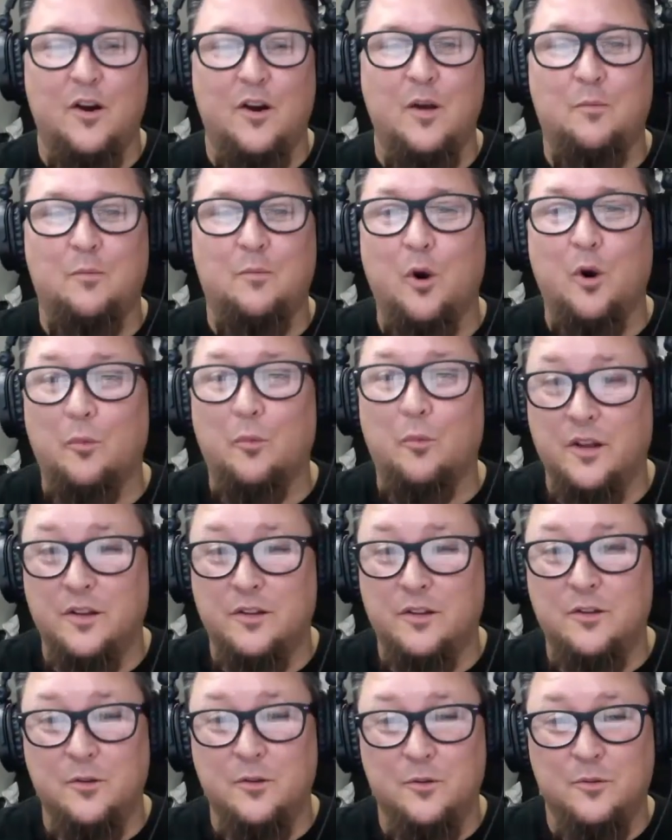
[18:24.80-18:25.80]

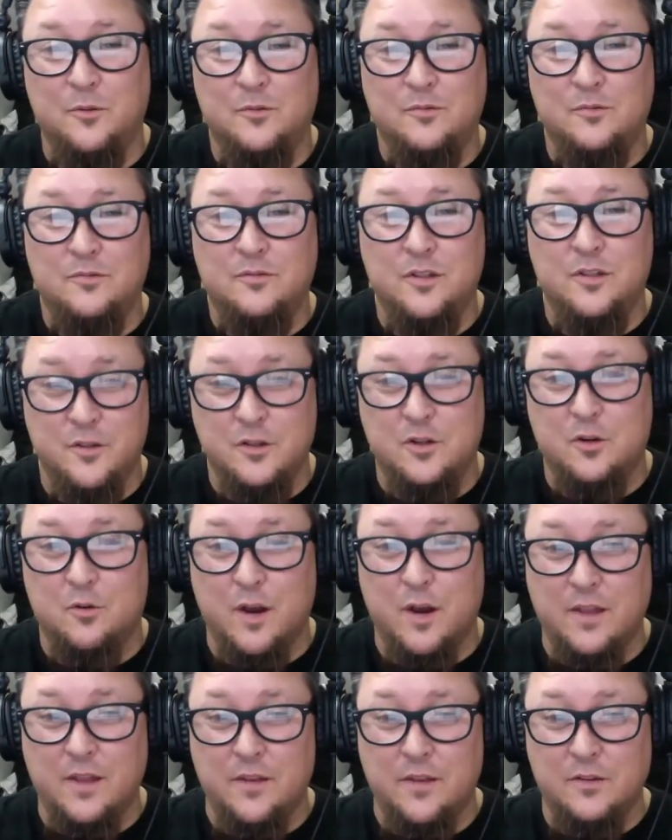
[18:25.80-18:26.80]
appropriate to the
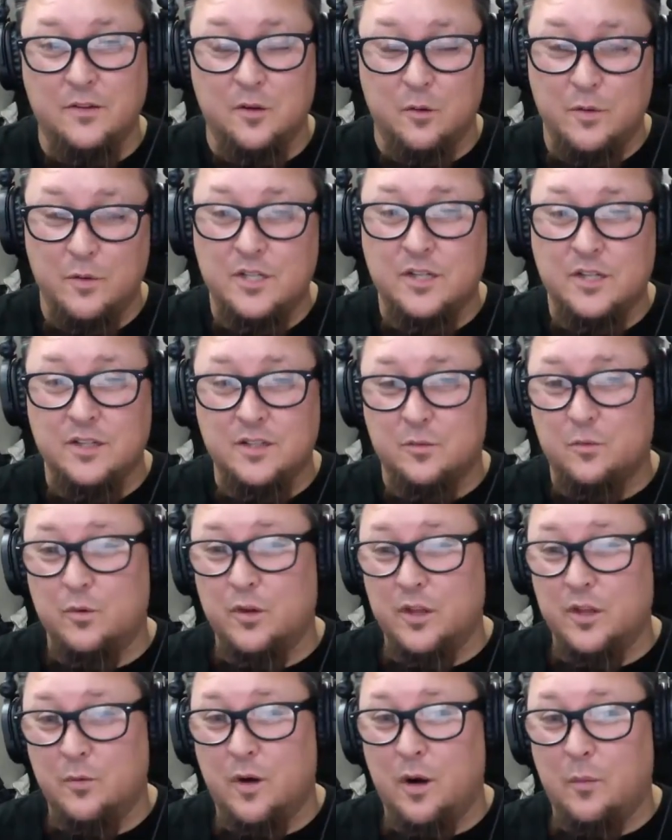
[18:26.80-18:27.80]
terrain there. So Michigan's a
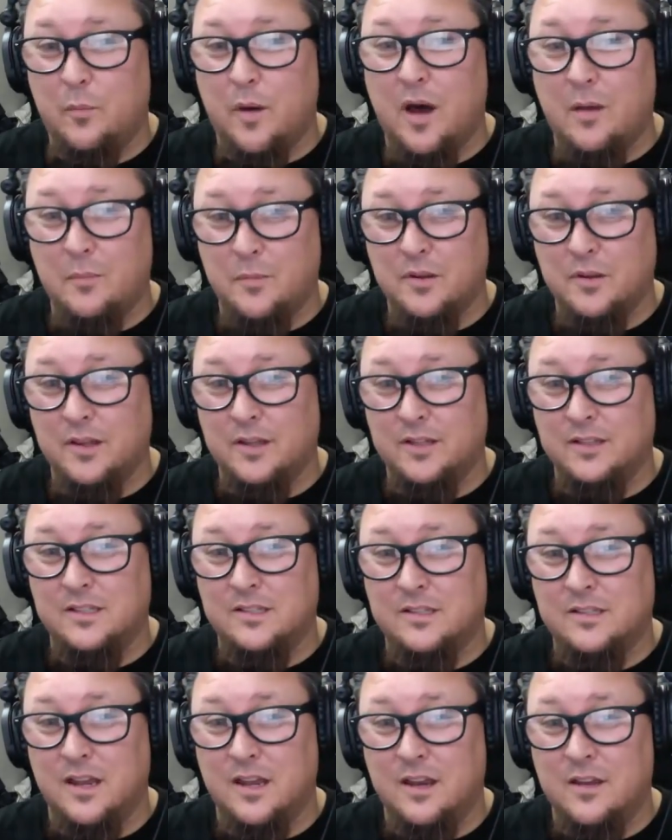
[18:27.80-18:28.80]
really well-populated
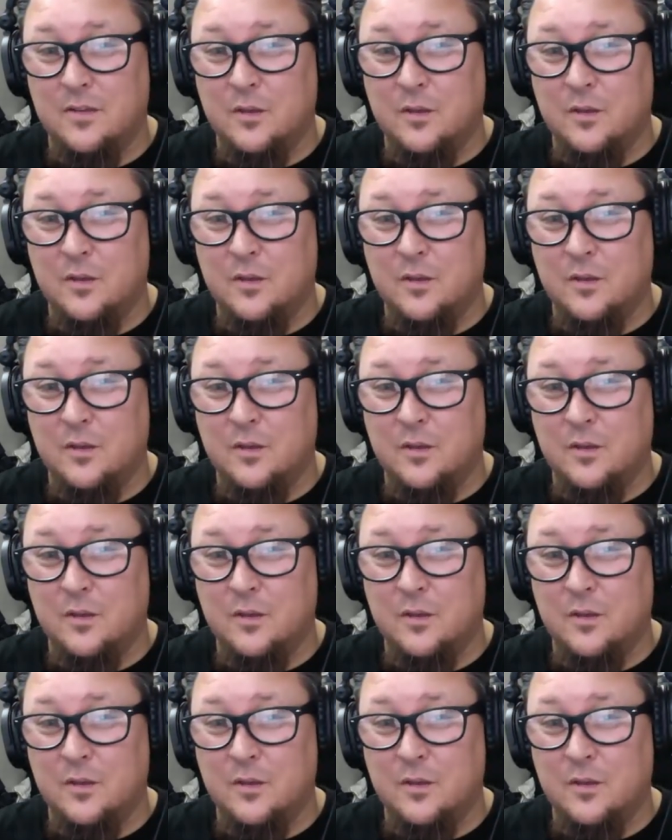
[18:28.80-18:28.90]
state.